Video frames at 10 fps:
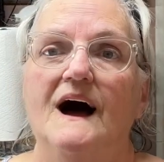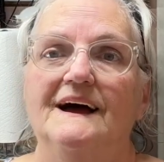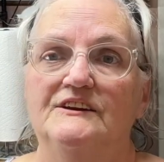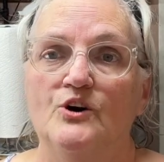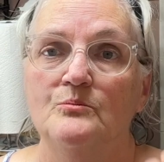
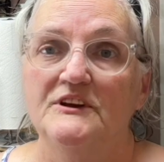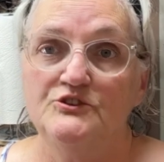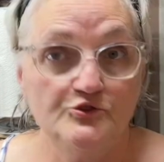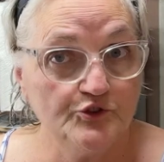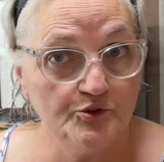And on my
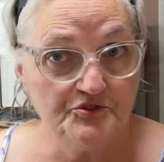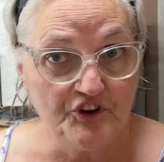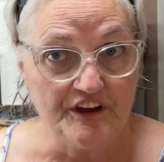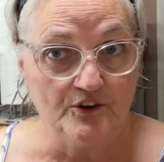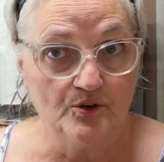YouTube
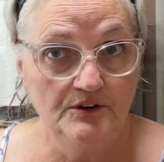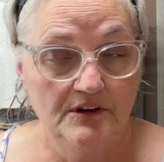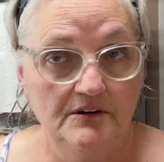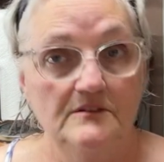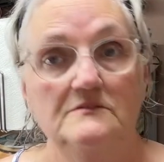channel,
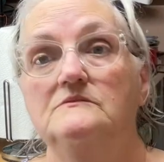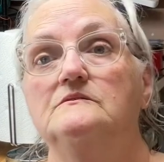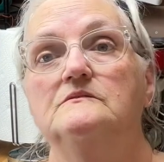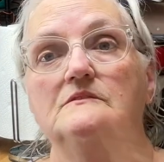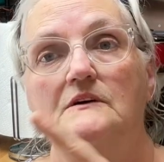
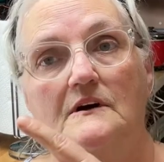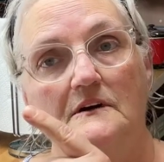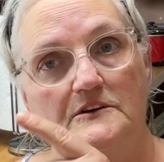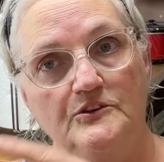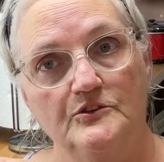
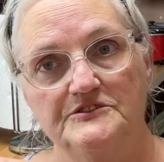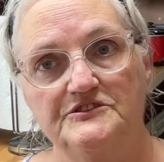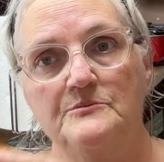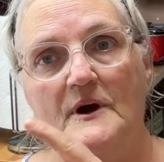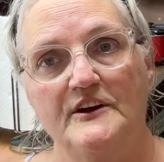you can
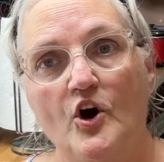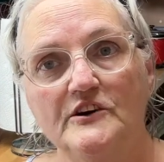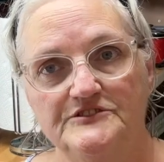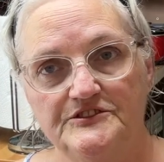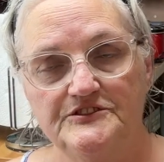see my
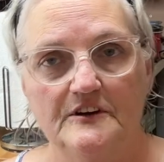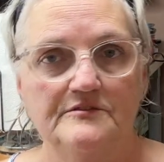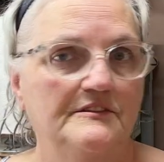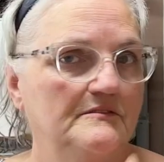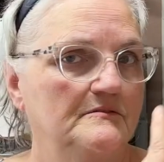garden stuff.